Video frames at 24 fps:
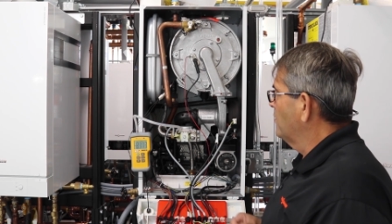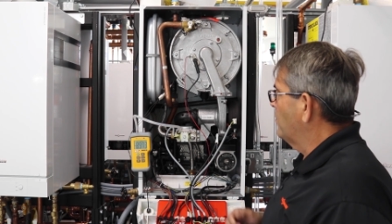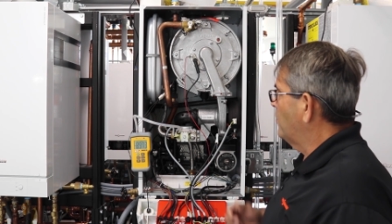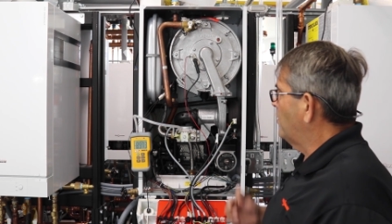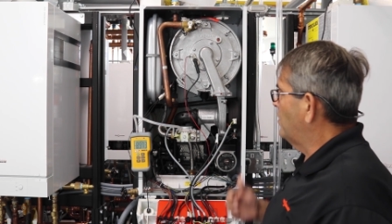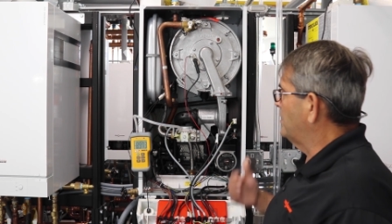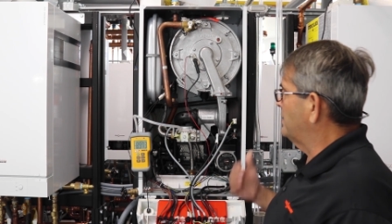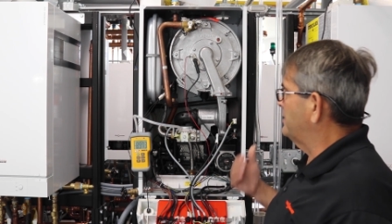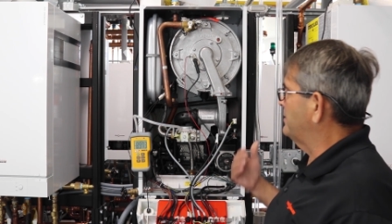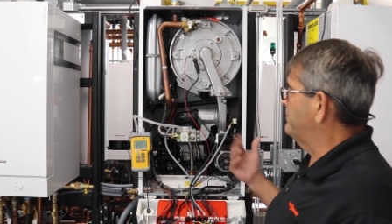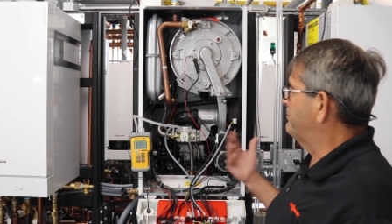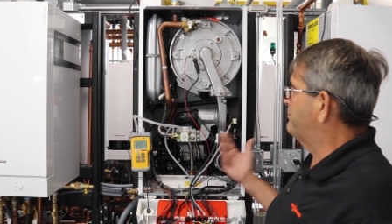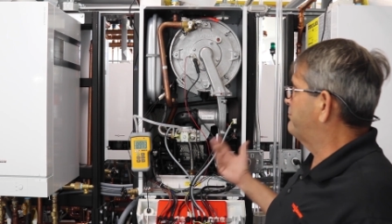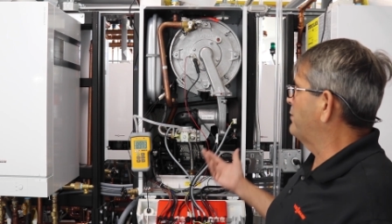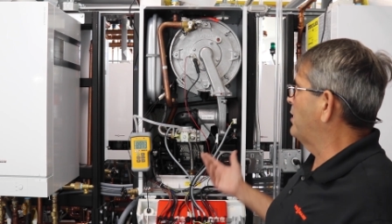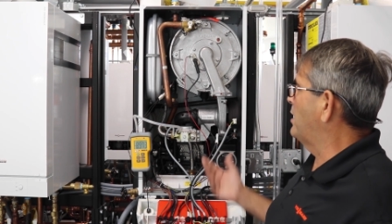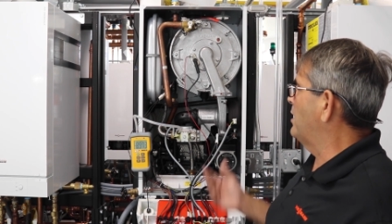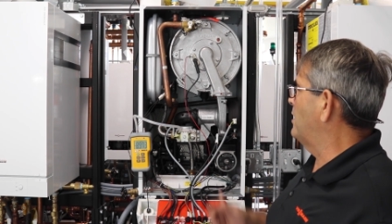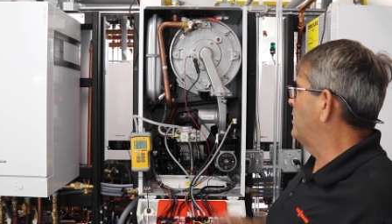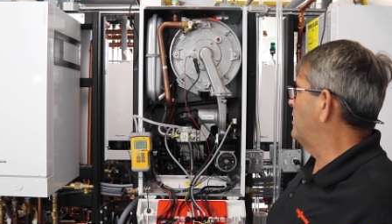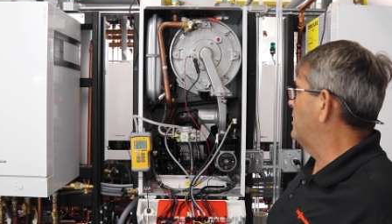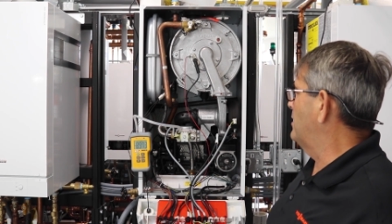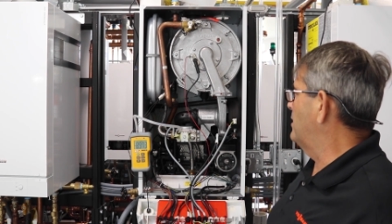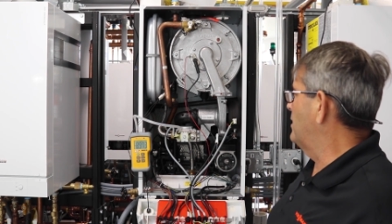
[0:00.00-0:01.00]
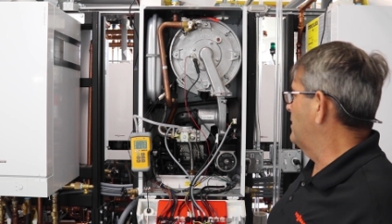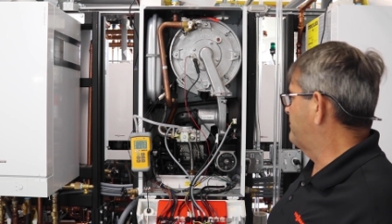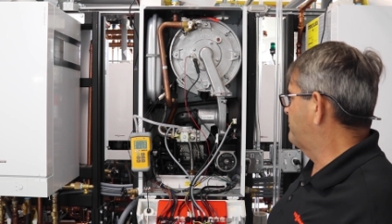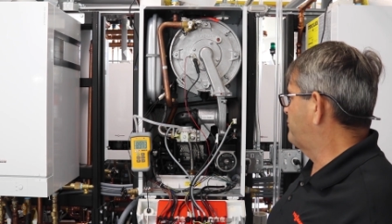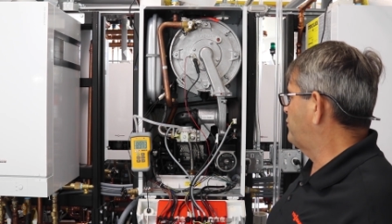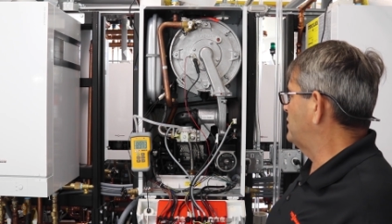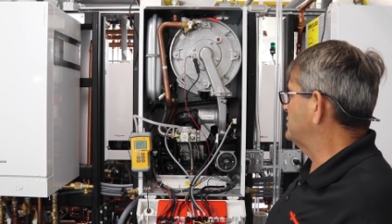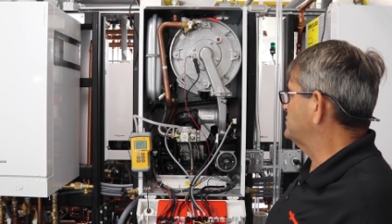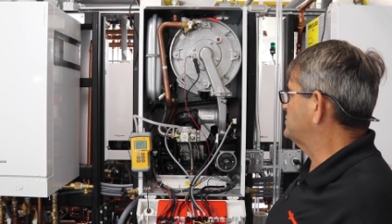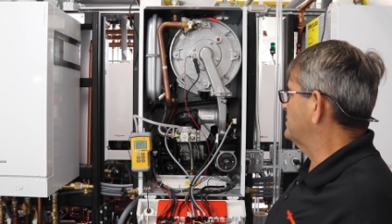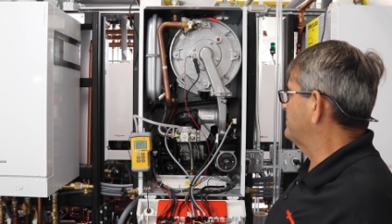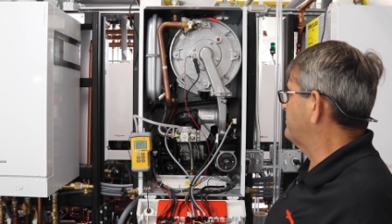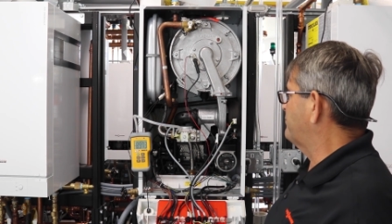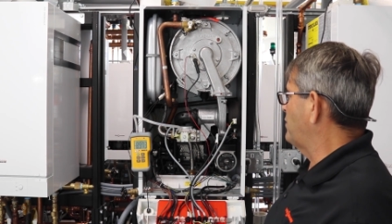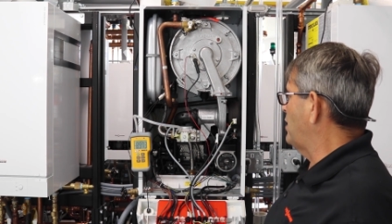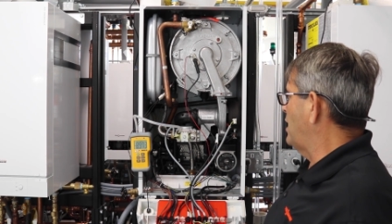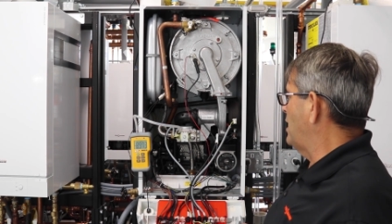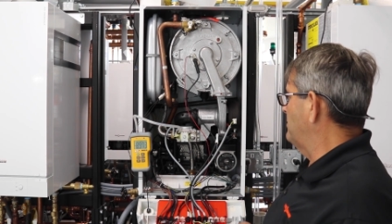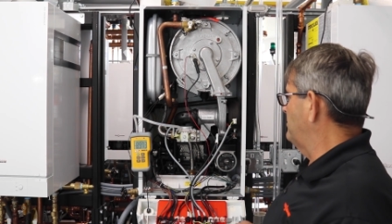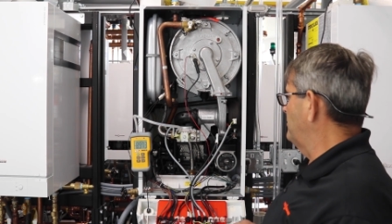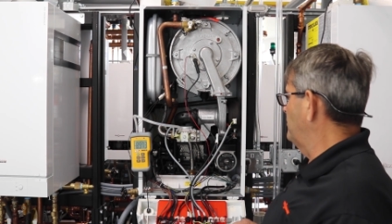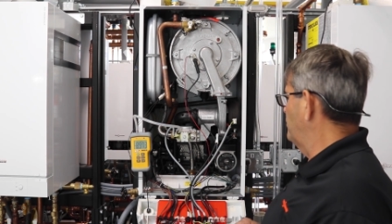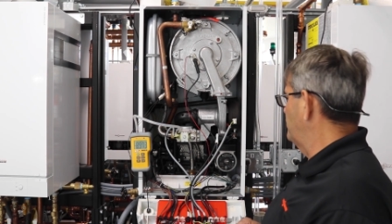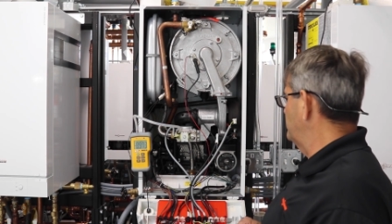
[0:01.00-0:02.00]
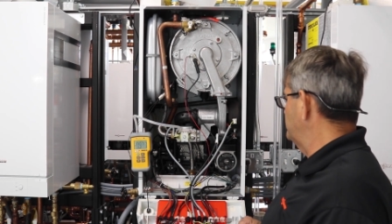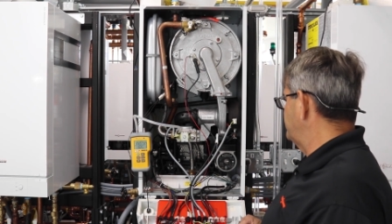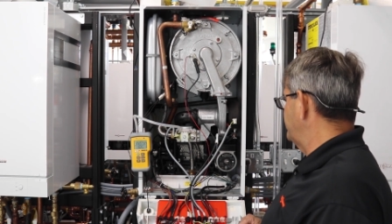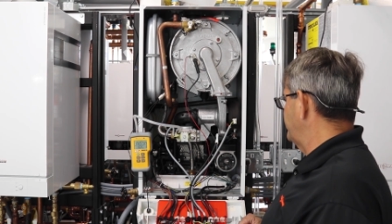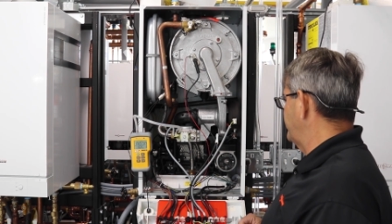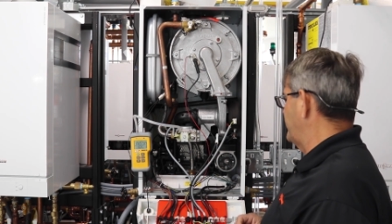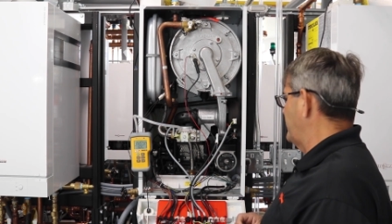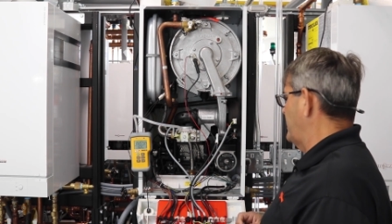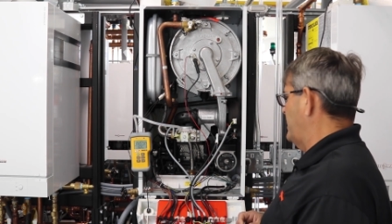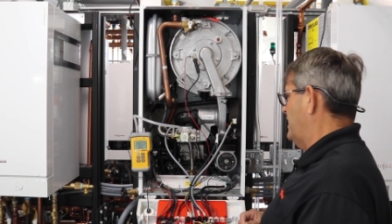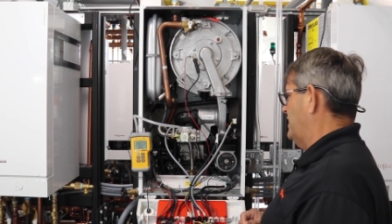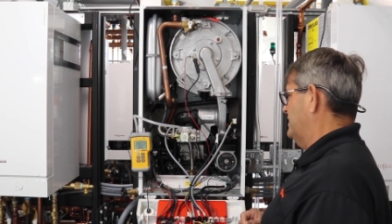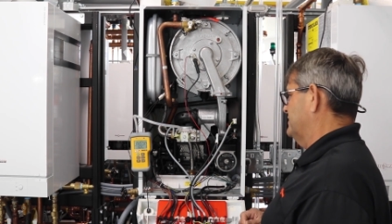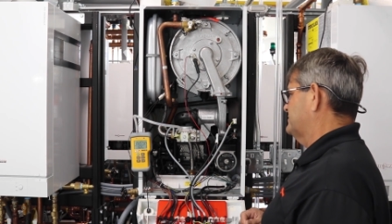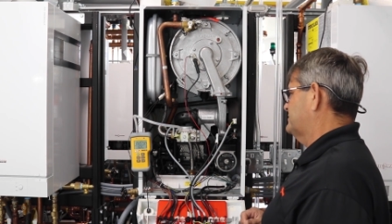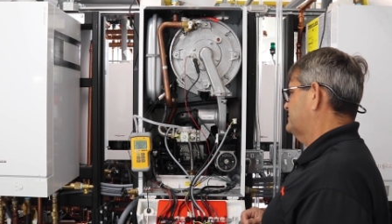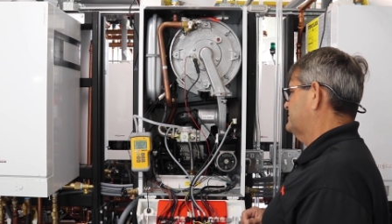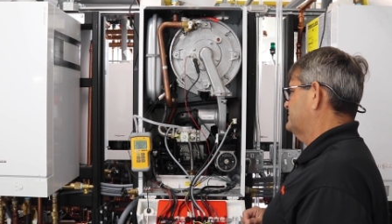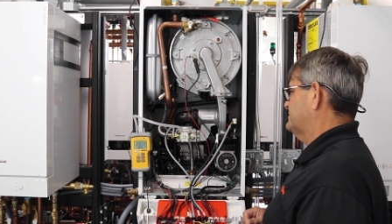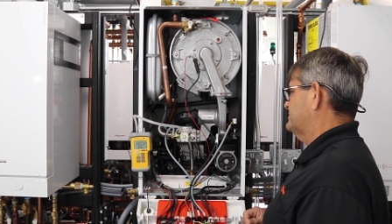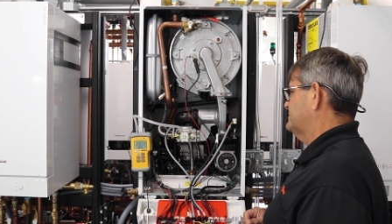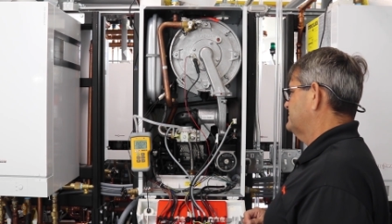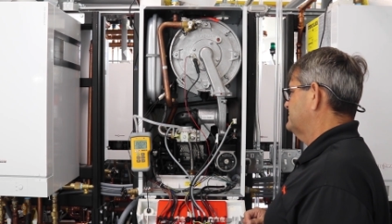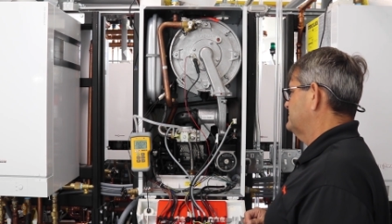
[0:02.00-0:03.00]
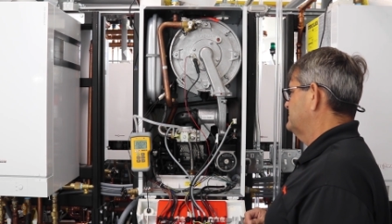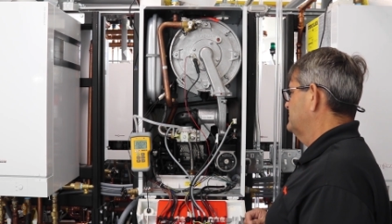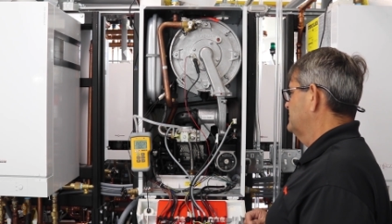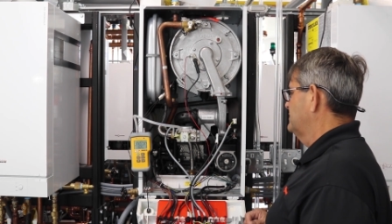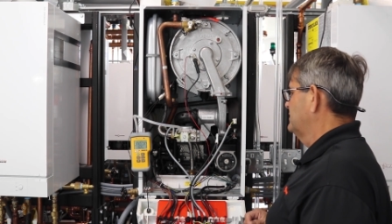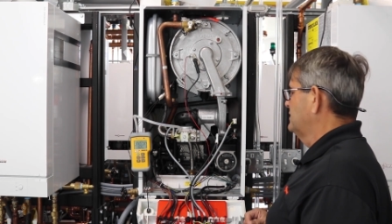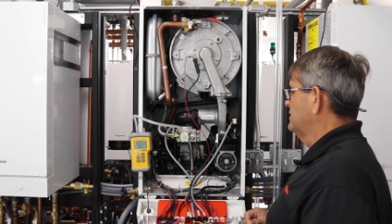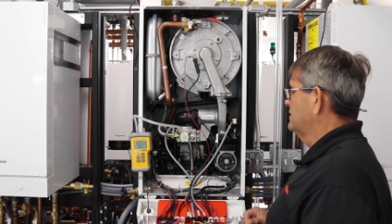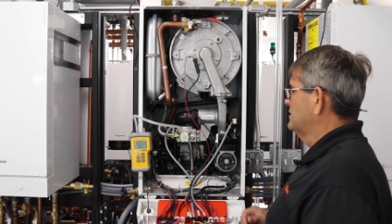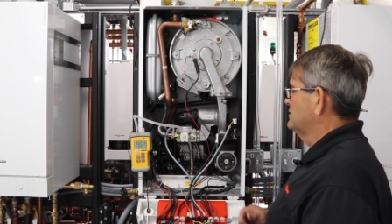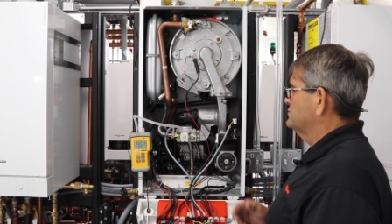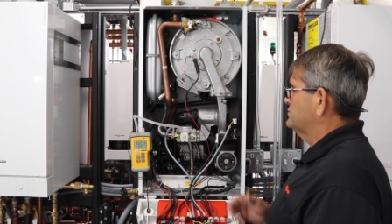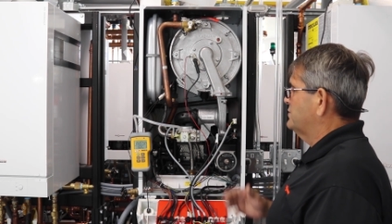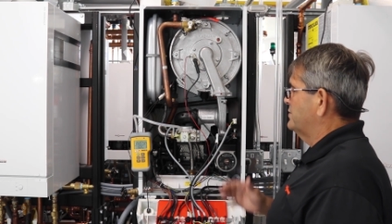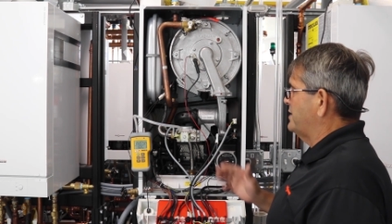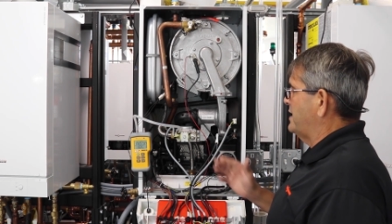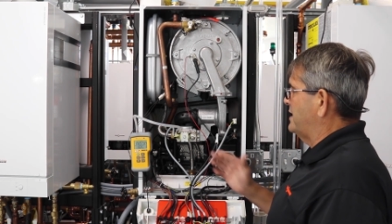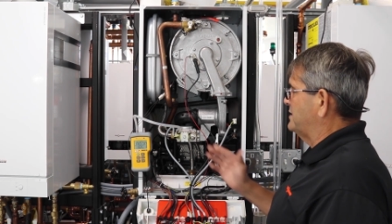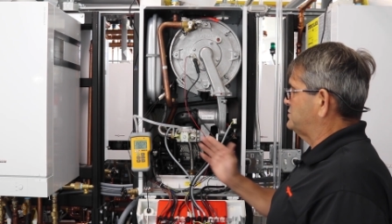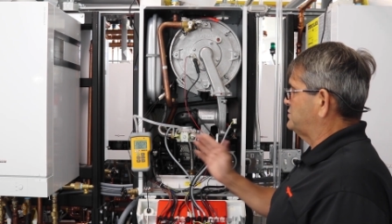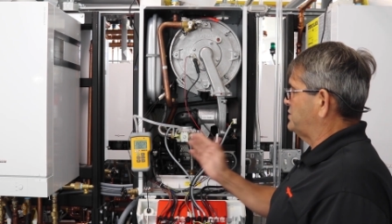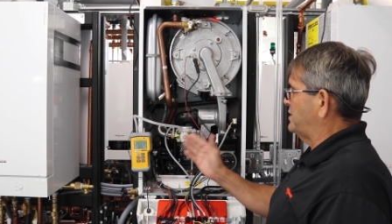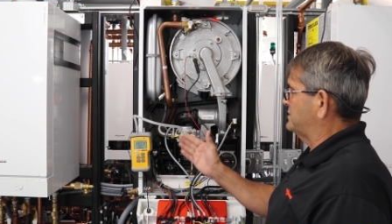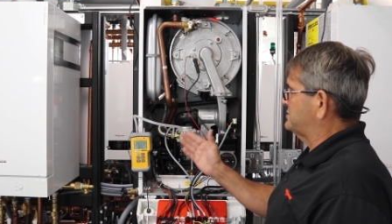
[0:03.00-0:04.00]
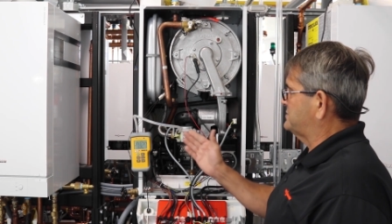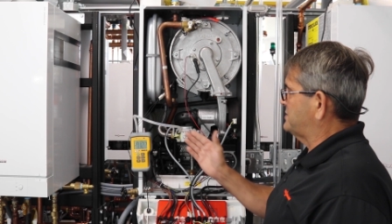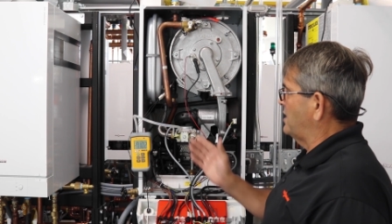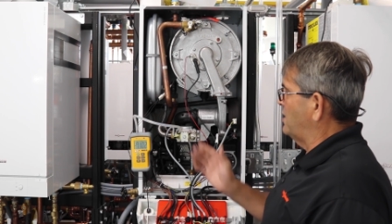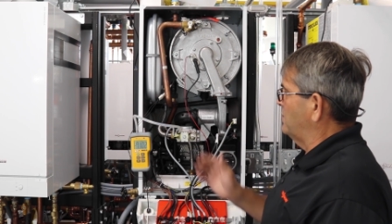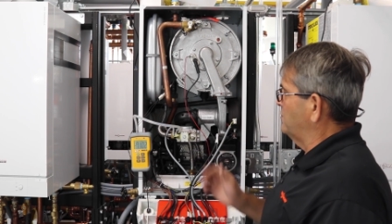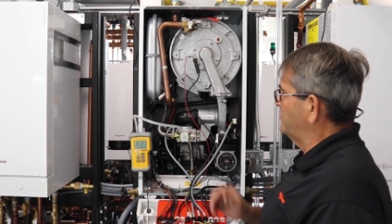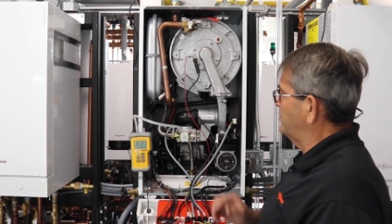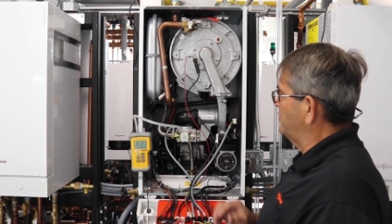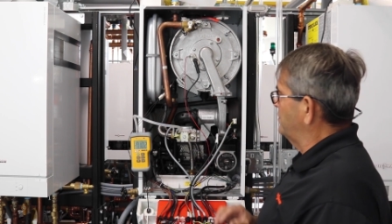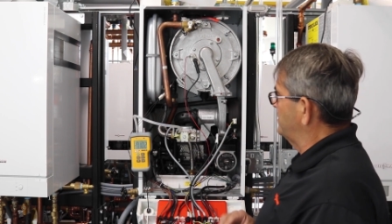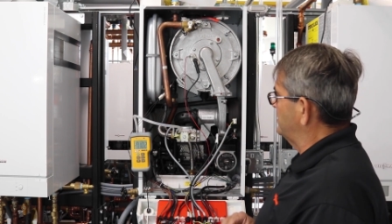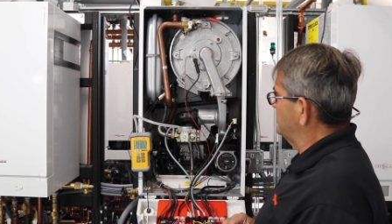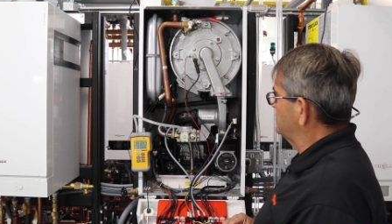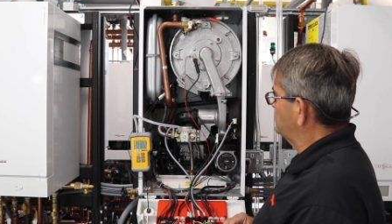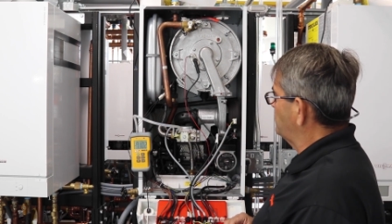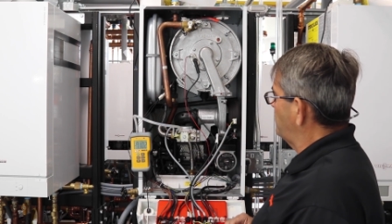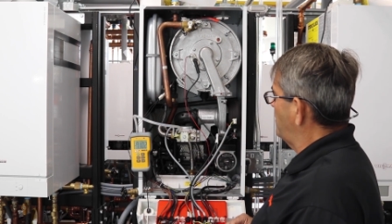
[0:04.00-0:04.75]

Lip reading: or a pressure problem with your gas. So that checks out good as